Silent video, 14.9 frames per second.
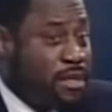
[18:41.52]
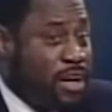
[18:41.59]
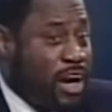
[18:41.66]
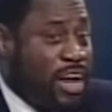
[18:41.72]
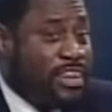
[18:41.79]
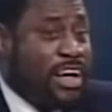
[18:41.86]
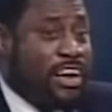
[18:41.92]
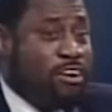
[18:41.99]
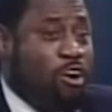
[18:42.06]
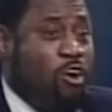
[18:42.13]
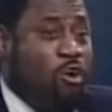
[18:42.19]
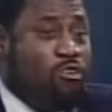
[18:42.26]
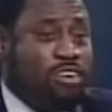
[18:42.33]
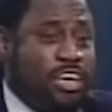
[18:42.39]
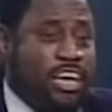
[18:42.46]
and that
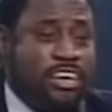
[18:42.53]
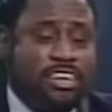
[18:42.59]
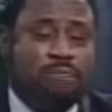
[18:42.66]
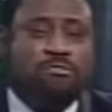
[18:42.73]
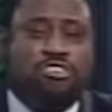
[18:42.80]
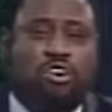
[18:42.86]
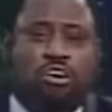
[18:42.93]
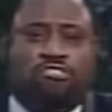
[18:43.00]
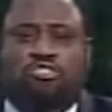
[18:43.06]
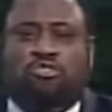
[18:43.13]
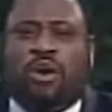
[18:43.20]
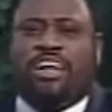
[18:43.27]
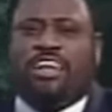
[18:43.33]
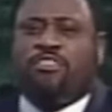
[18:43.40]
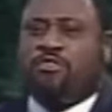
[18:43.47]
old kingdom taught you
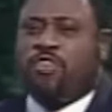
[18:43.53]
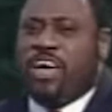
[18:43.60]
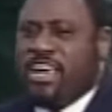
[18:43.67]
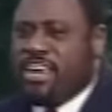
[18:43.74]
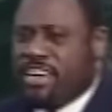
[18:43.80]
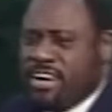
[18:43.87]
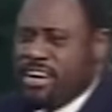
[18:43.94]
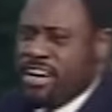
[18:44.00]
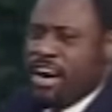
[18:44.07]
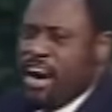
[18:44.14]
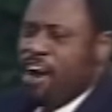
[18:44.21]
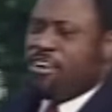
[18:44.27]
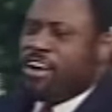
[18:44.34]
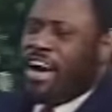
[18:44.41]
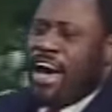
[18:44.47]
how to think,
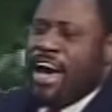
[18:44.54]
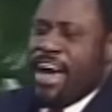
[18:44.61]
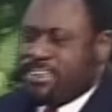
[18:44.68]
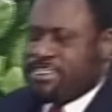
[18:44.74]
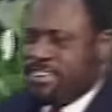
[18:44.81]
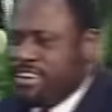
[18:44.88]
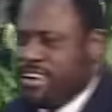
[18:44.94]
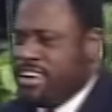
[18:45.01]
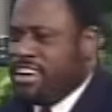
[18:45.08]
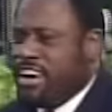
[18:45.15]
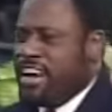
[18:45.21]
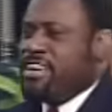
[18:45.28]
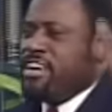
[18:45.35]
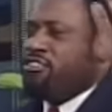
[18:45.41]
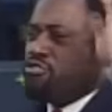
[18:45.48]
how to act,
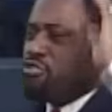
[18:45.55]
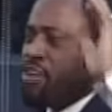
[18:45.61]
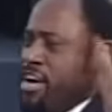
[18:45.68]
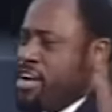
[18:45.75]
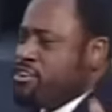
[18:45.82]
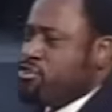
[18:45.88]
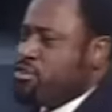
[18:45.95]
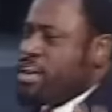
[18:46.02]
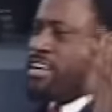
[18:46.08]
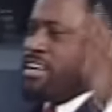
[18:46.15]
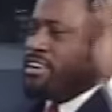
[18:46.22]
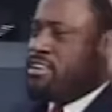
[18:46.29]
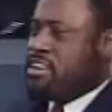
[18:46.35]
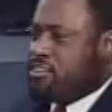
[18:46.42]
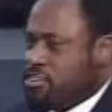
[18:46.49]
and they trained you, they
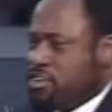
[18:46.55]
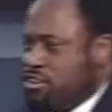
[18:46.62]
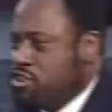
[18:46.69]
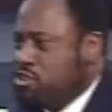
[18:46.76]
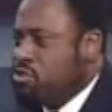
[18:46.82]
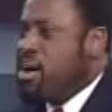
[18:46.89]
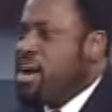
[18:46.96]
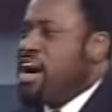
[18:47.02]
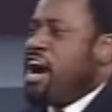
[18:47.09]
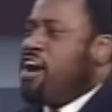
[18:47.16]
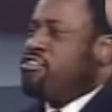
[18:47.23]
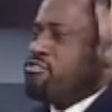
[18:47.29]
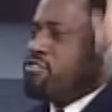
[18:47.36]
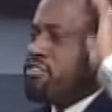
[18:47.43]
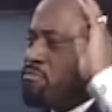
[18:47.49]
conditioned you how
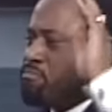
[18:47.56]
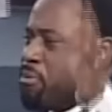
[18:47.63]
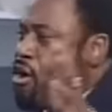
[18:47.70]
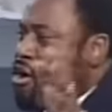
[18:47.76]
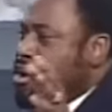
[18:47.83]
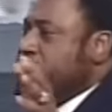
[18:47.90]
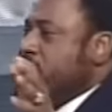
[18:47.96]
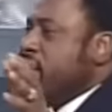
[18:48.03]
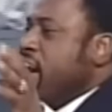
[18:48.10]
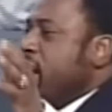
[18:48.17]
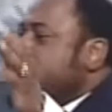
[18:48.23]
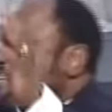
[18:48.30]
to respond. And